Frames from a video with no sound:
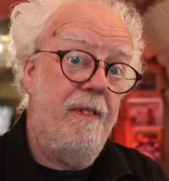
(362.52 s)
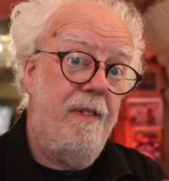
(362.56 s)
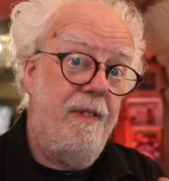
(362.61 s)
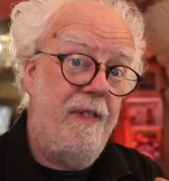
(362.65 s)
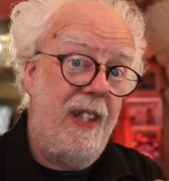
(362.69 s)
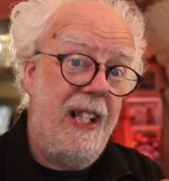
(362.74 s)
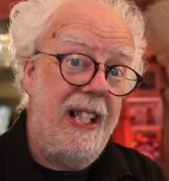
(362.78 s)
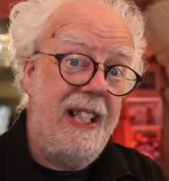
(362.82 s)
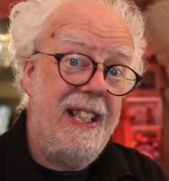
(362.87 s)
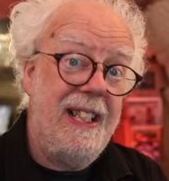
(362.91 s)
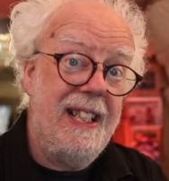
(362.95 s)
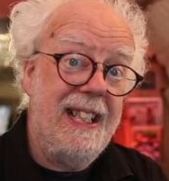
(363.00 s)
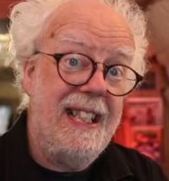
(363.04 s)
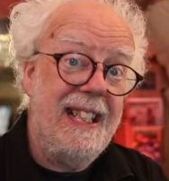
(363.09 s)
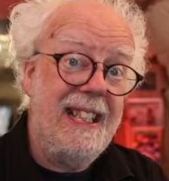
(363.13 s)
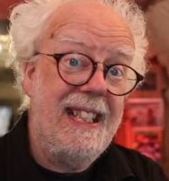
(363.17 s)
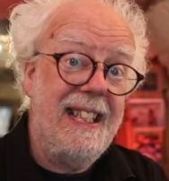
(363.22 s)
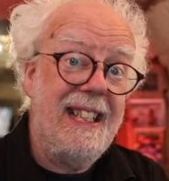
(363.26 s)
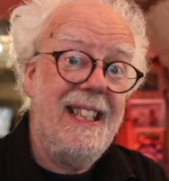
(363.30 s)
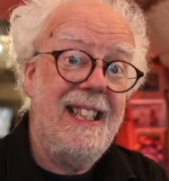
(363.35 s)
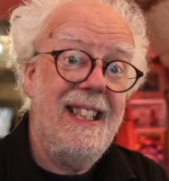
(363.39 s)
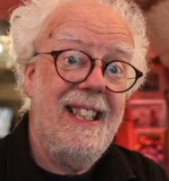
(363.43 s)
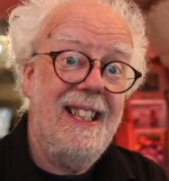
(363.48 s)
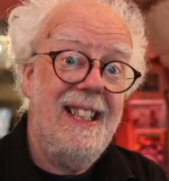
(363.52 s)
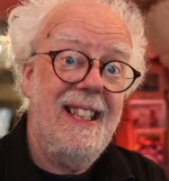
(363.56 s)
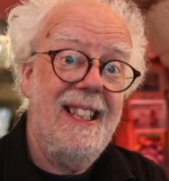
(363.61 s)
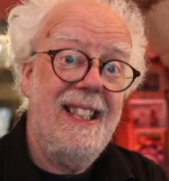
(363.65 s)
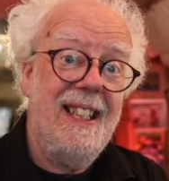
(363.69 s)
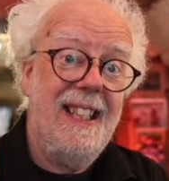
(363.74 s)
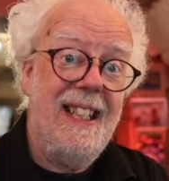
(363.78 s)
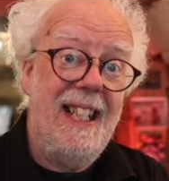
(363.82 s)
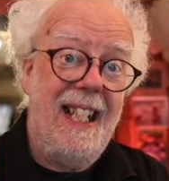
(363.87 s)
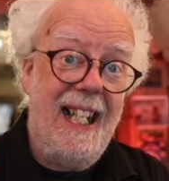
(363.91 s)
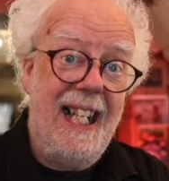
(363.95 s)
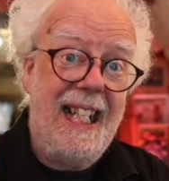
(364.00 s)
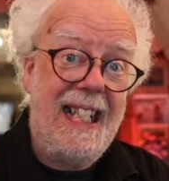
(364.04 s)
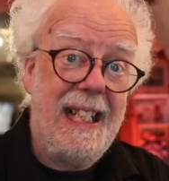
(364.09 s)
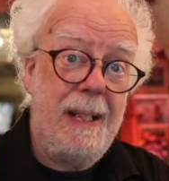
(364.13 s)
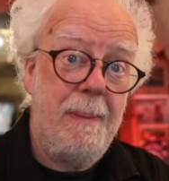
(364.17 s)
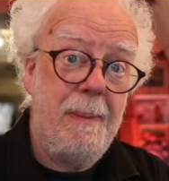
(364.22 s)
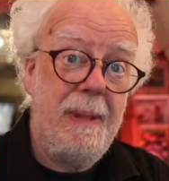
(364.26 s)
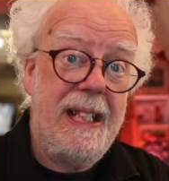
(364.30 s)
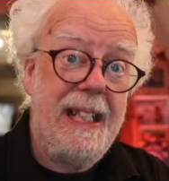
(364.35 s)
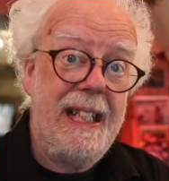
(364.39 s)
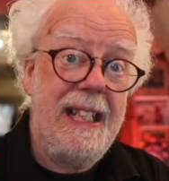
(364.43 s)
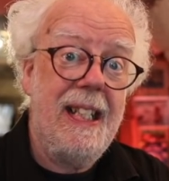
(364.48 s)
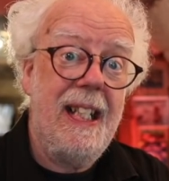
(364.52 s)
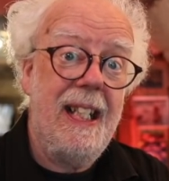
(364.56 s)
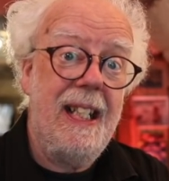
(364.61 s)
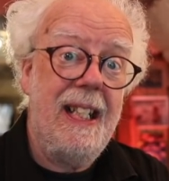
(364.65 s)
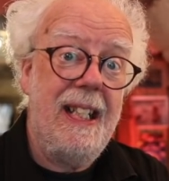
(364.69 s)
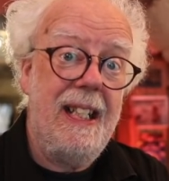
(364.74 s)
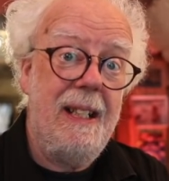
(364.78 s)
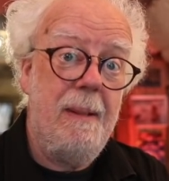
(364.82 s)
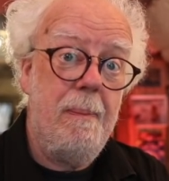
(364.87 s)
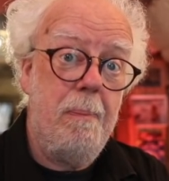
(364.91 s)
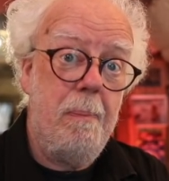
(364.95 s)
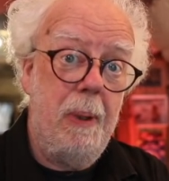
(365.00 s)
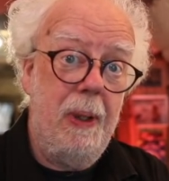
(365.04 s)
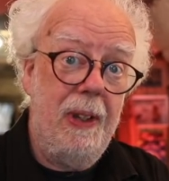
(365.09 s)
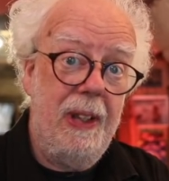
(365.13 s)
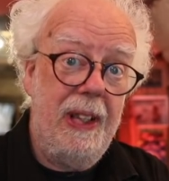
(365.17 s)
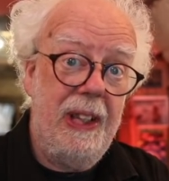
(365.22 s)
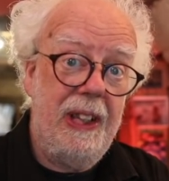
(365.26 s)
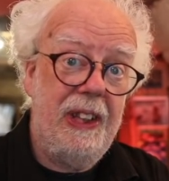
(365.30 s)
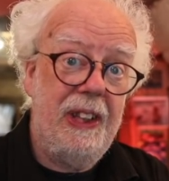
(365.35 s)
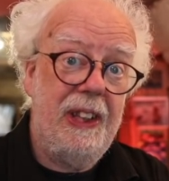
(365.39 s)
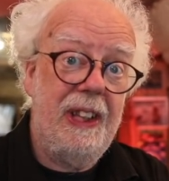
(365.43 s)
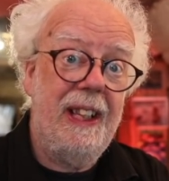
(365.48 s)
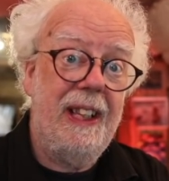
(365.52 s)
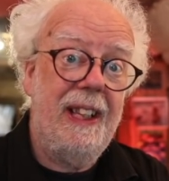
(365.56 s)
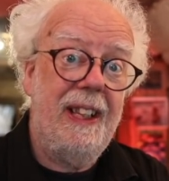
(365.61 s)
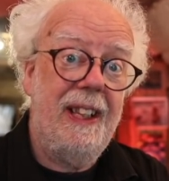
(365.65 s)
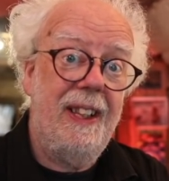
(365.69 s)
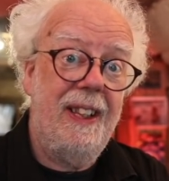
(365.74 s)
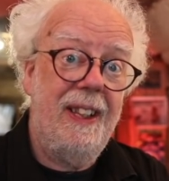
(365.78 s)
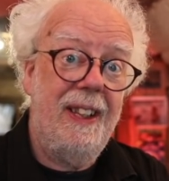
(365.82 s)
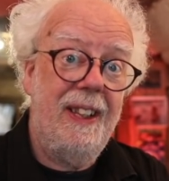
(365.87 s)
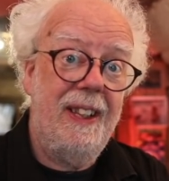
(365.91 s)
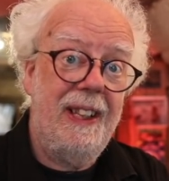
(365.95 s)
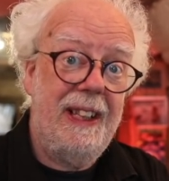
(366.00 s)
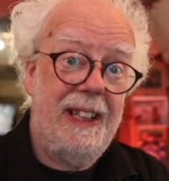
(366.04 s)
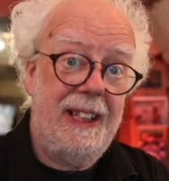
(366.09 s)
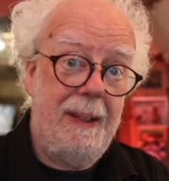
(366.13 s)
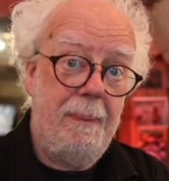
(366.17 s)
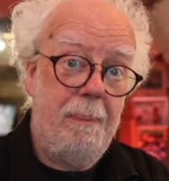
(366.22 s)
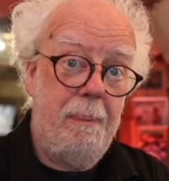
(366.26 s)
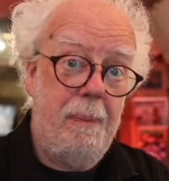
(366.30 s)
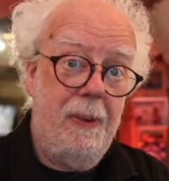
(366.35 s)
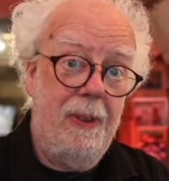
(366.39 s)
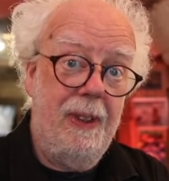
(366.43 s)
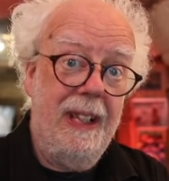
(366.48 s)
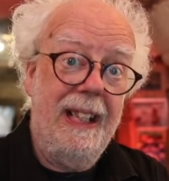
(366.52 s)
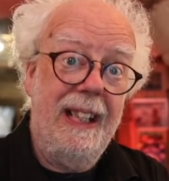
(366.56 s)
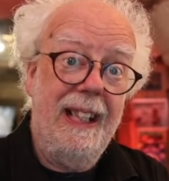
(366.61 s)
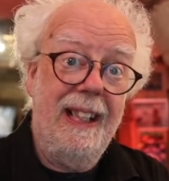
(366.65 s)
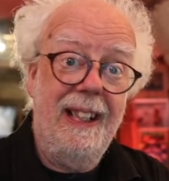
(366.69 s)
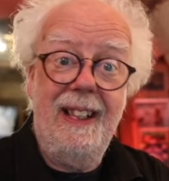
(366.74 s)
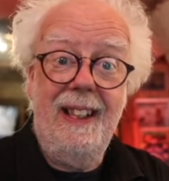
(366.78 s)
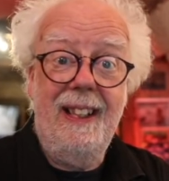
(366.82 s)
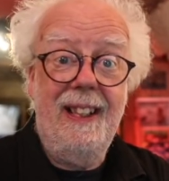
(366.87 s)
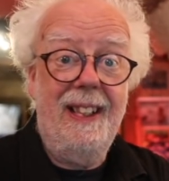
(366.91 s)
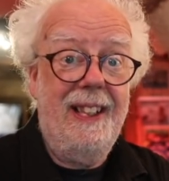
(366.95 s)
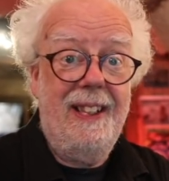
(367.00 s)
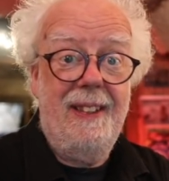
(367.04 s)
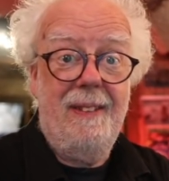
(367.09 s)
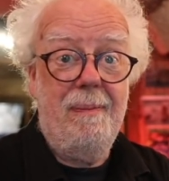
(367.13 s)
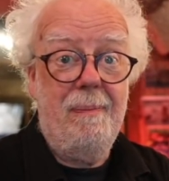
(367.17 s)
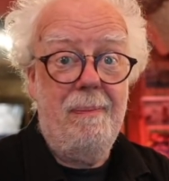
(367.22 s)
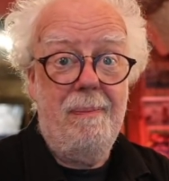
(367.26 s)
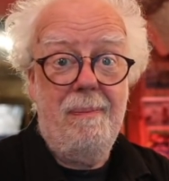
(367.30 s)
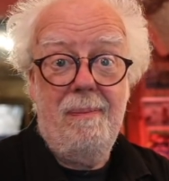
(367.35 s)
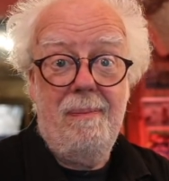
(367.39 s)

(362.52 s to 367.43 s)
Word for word: finding enemy ballistic submarines.